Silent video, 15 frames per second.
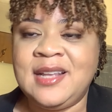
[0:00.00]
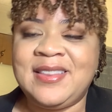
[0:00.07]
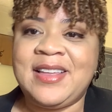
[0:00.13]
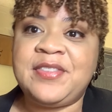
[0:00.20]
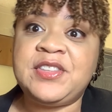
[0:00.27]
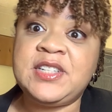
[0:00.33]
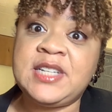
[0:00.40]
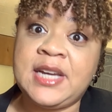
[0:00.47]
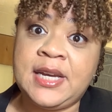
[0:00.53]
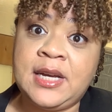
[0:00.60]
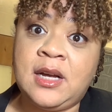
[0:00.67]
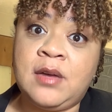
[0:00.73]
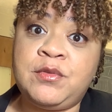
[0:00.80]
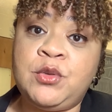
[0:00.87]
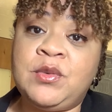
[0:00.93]
that the day
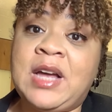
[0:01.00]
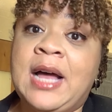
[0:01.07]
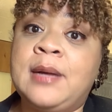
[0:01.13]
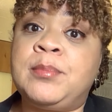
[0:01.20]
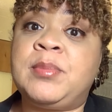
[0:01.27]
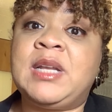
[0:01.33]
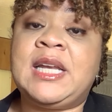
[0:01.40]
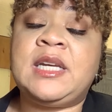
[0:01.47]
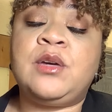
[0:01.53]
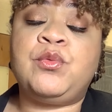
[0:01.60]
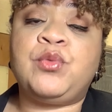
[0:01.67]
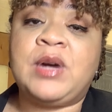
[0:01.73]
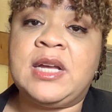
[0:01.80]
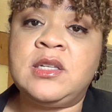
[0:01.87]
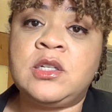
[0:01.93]
of you've gotten plenty of
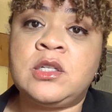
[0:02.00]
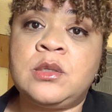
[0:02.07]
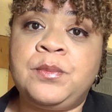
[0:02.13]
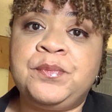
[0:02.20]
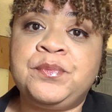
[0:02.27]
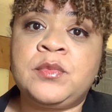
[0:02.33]
rest.